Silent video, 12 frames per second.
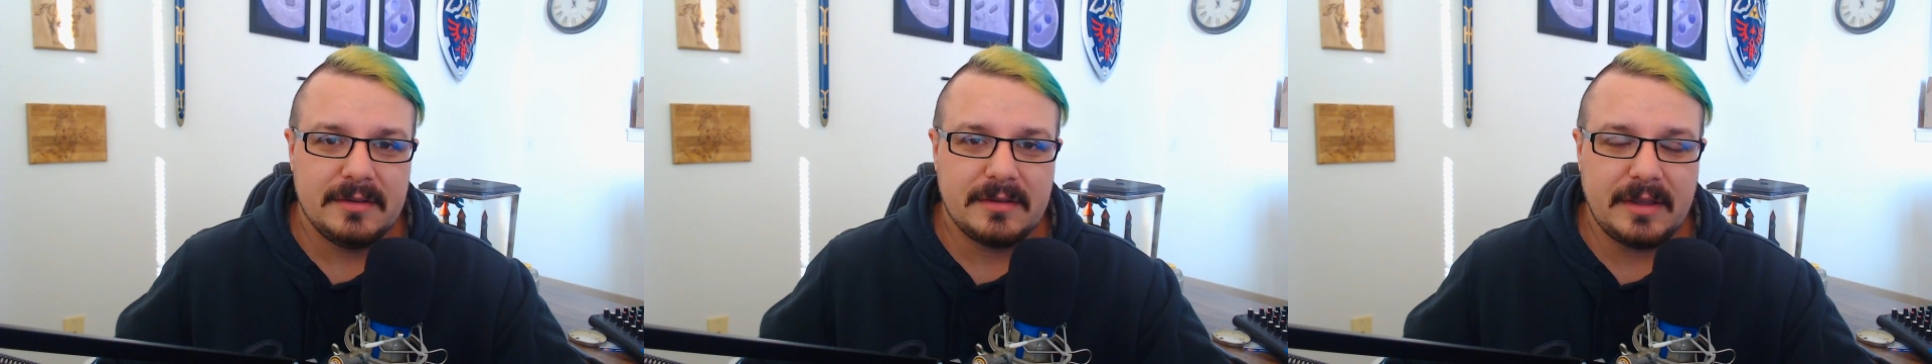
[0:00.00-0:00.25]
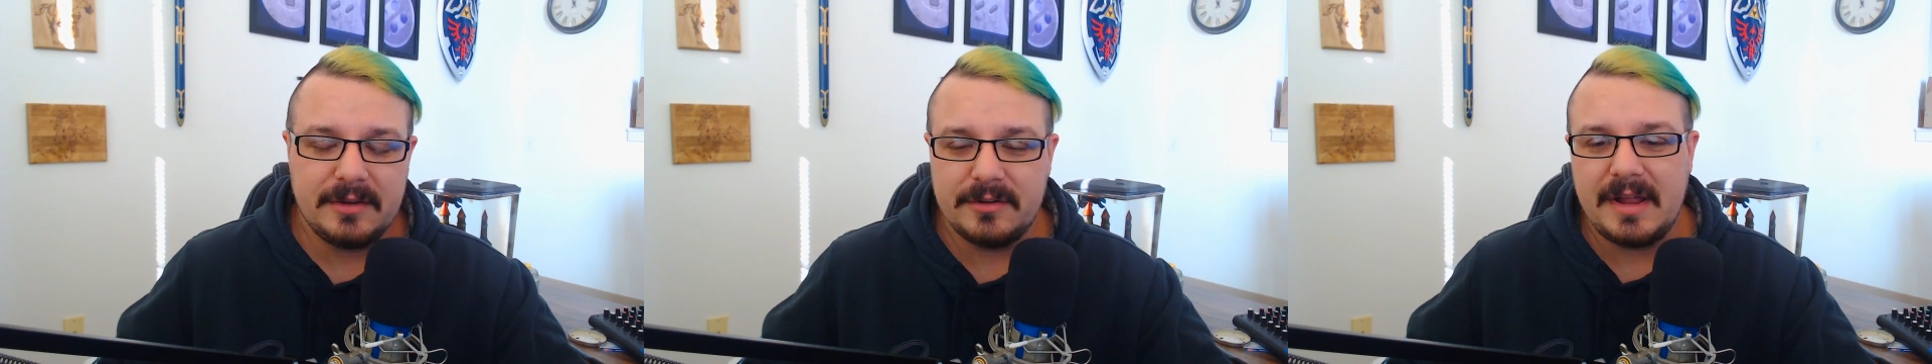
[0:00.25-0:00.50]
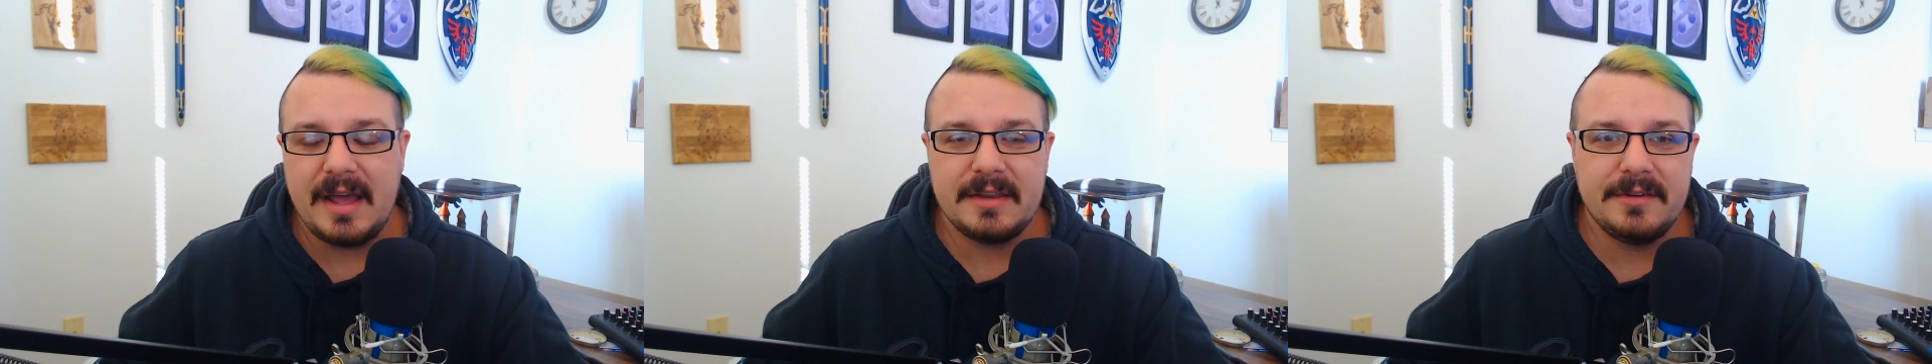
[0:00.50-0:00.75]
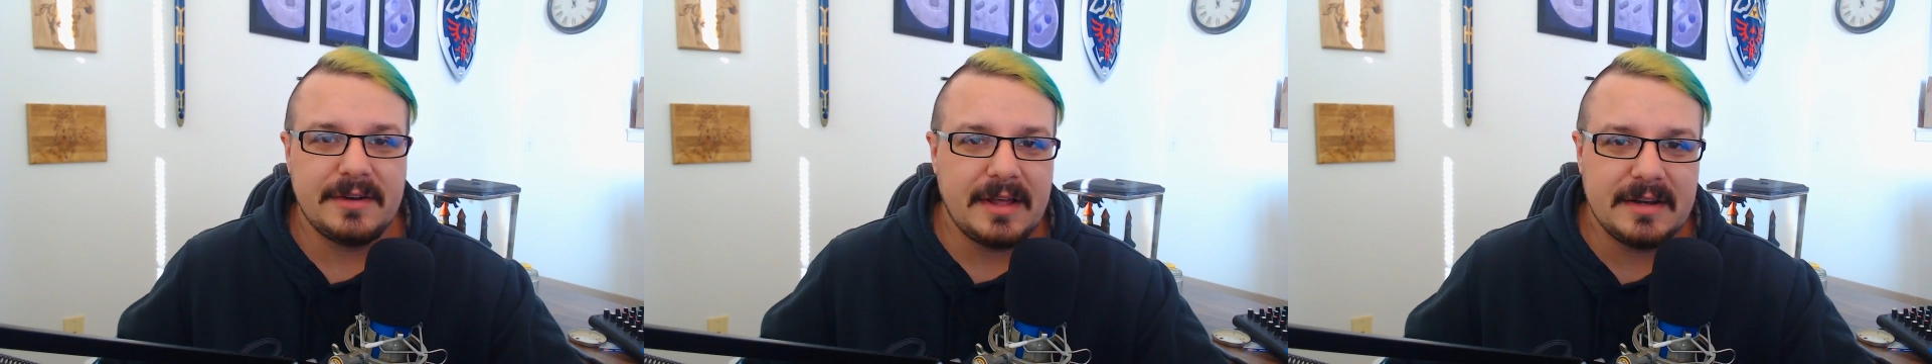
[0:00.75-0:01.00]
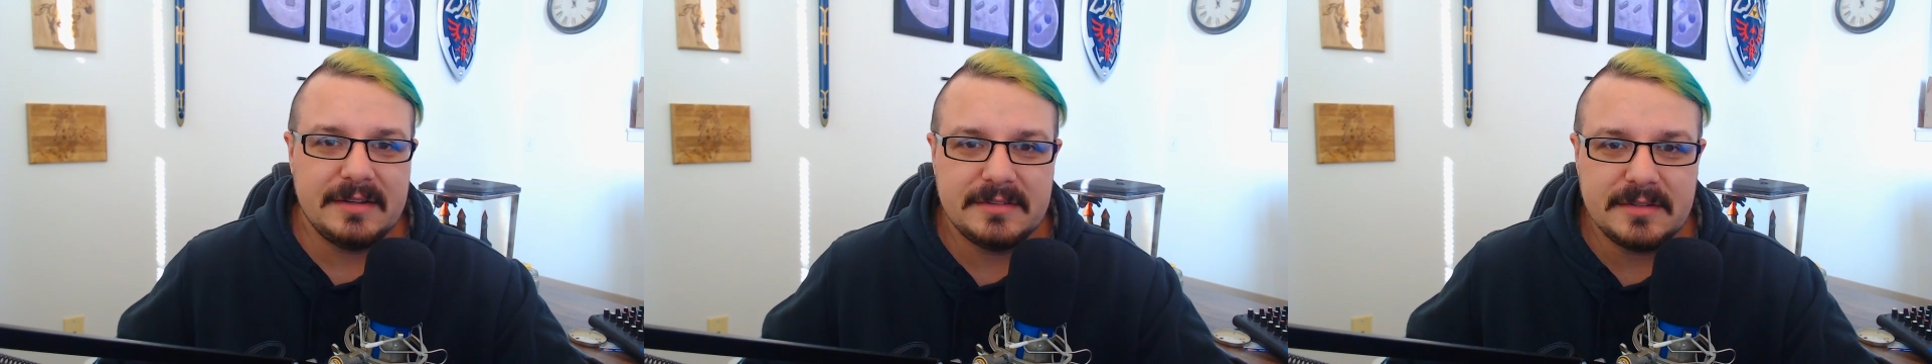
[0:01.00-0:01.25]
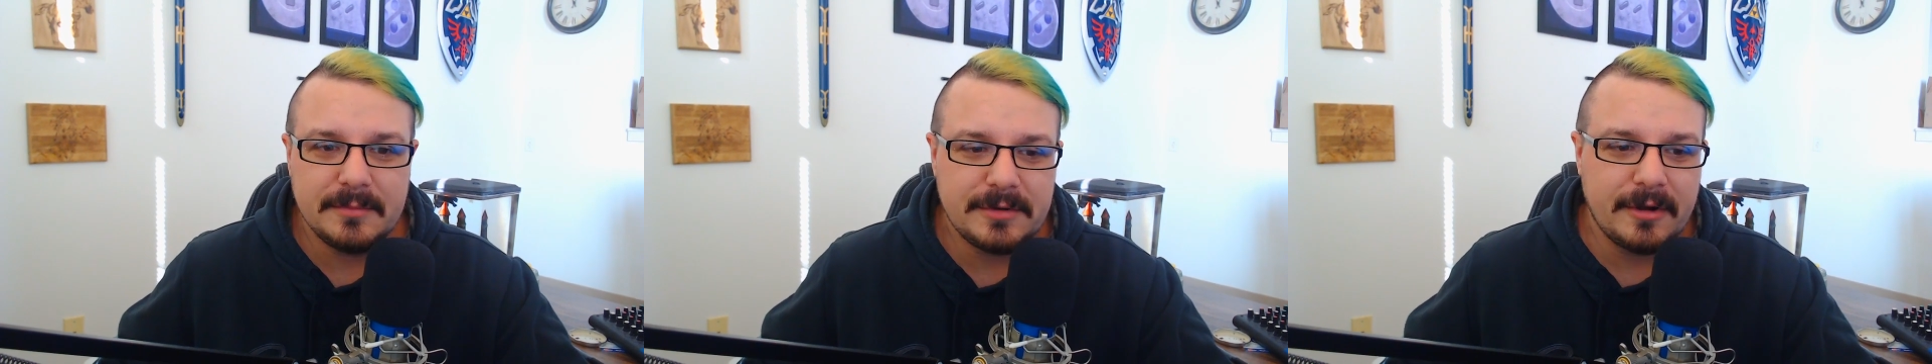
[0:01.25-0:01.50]
Okay? You're not in
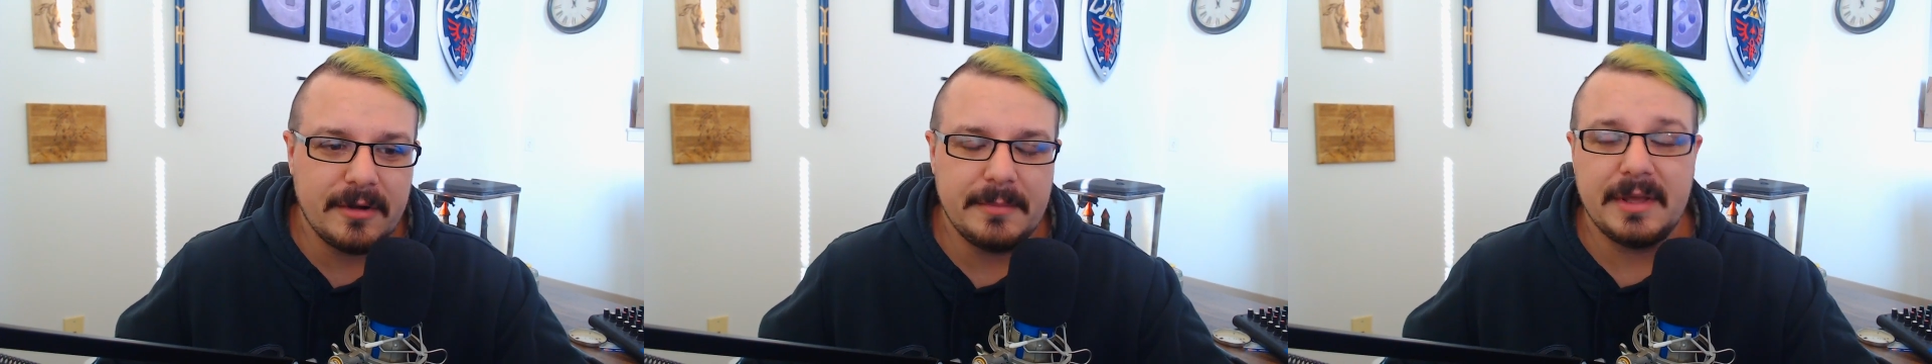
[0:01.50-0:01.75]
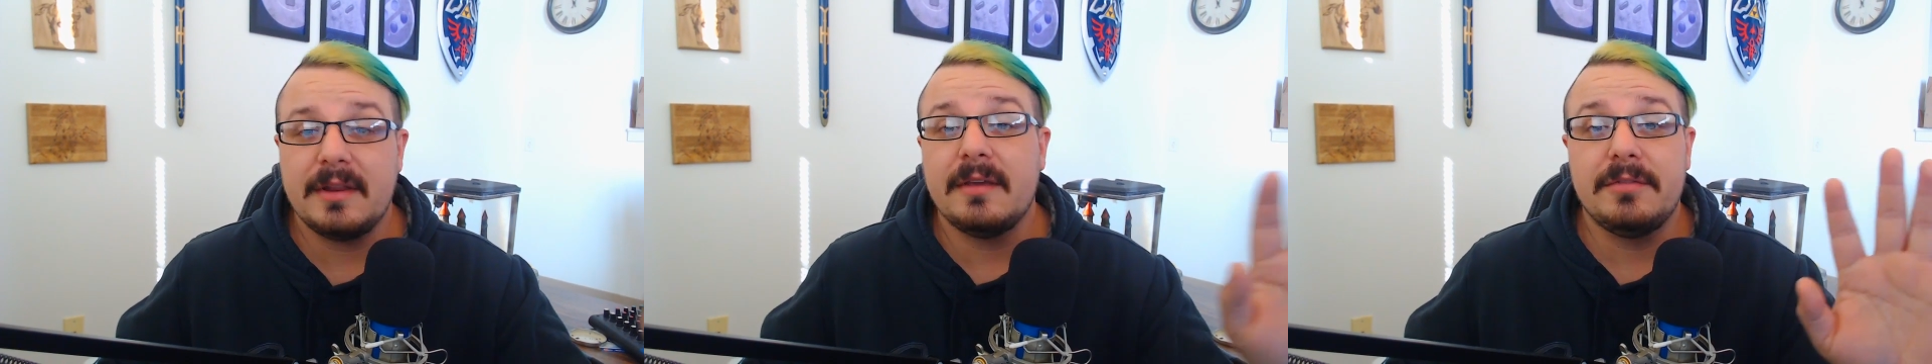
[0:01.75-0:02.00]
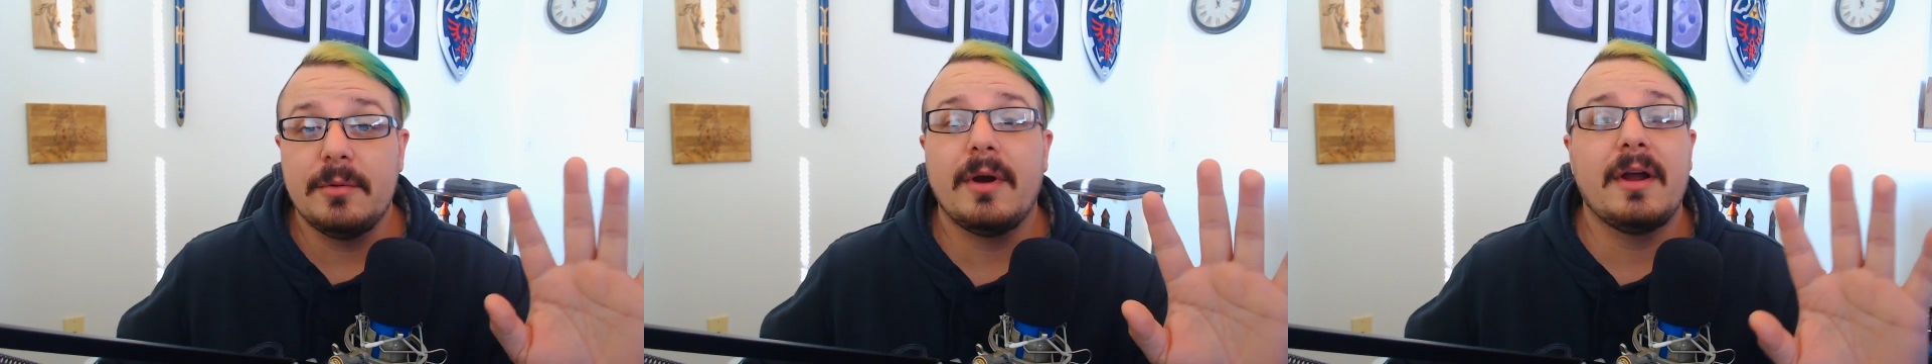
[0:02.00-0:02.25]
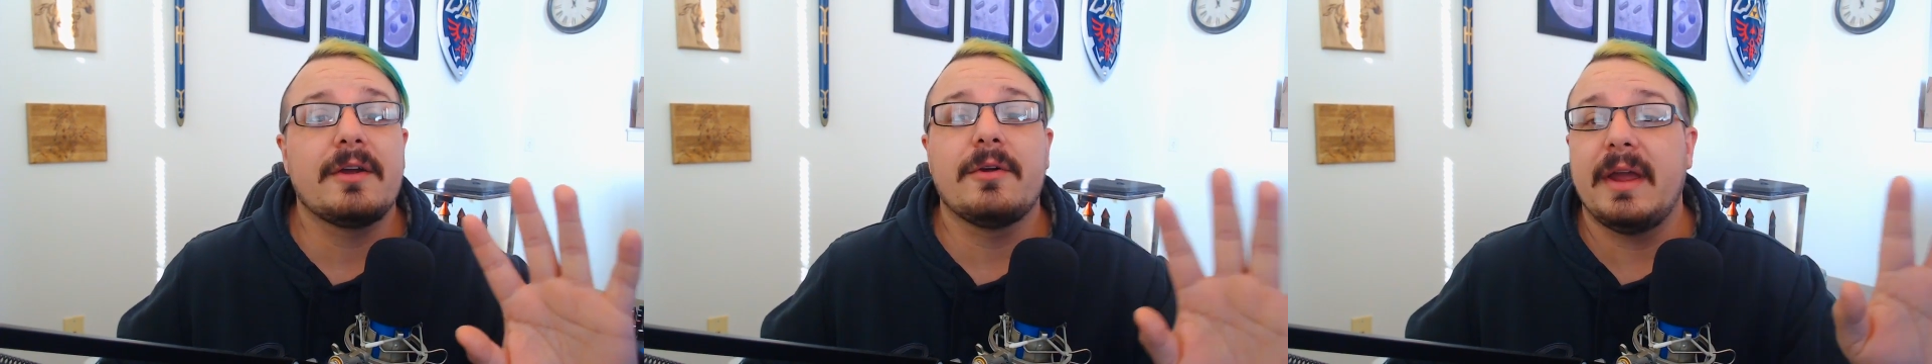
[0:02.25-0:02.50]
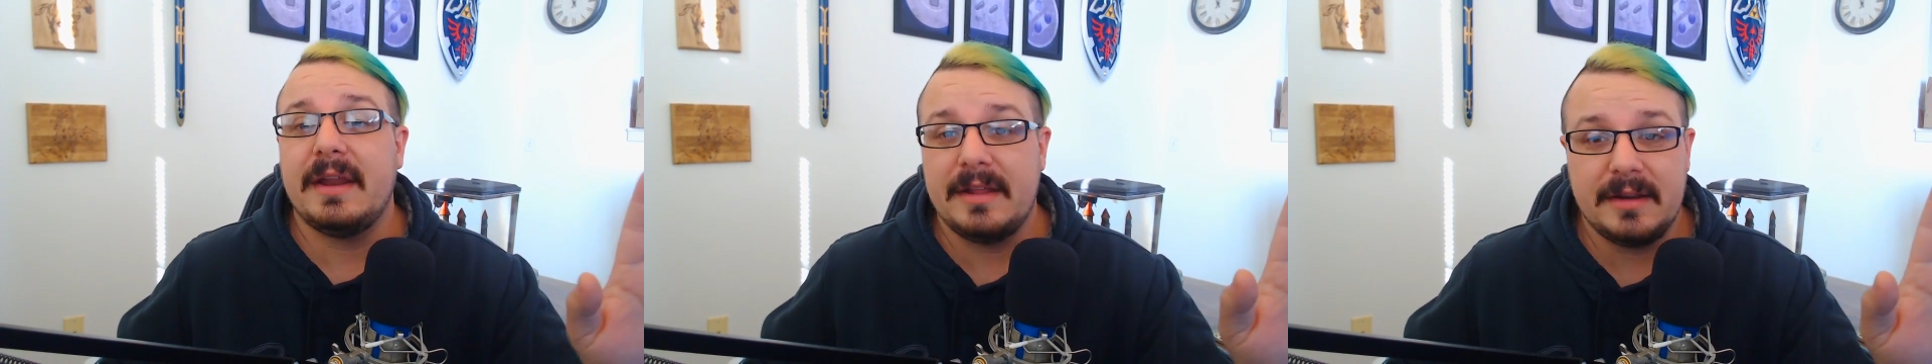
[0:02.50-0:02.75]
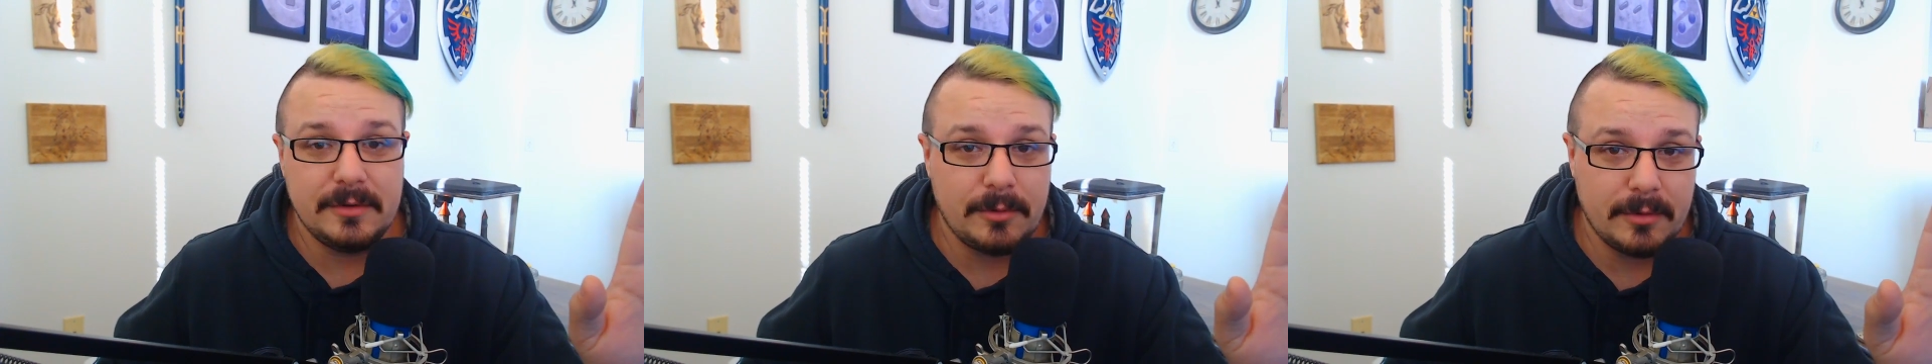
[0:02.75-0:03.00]
some tournament. If you are, great.
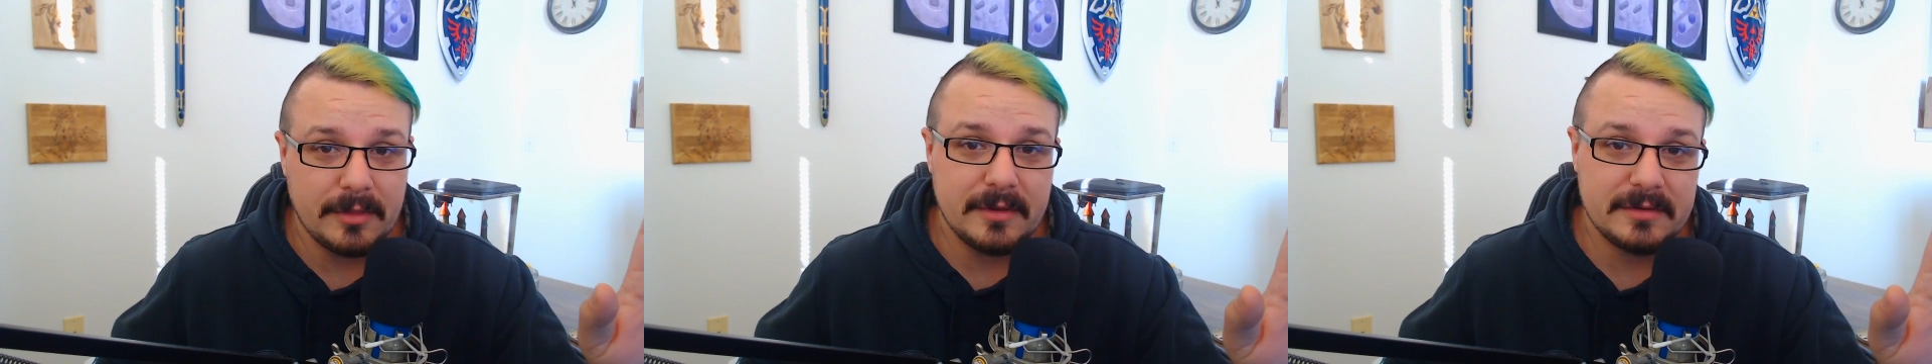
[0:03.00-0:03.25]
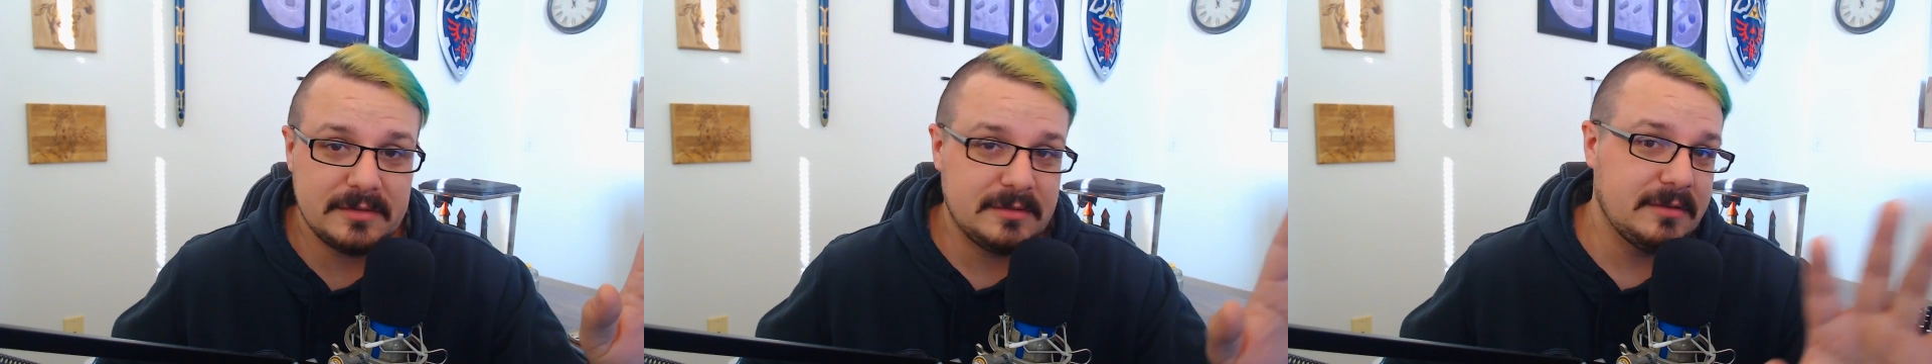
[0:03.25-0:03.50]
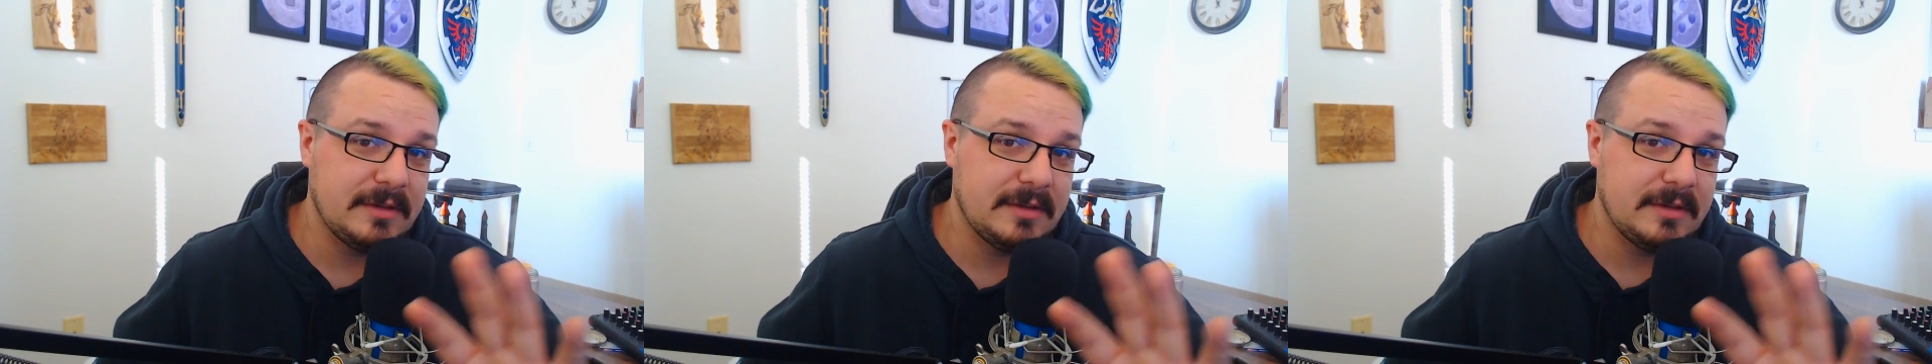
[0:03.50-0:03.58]
Ignore this.